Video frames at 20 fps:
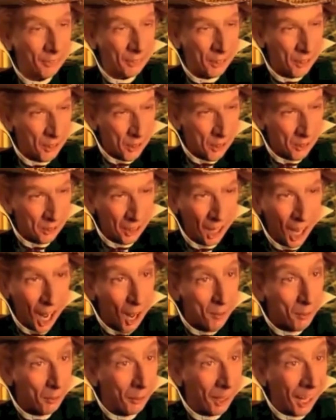If you knew
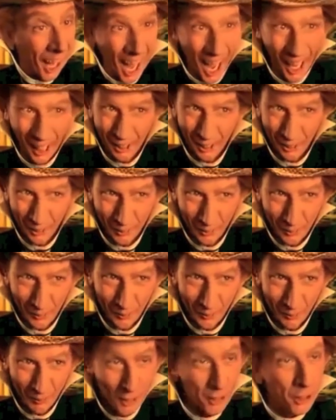time the way I do,
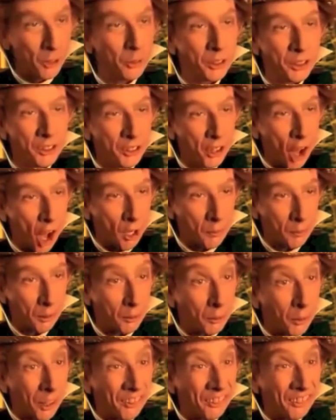you wouldn't talk
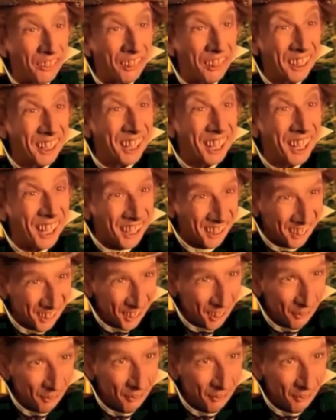about wasting it.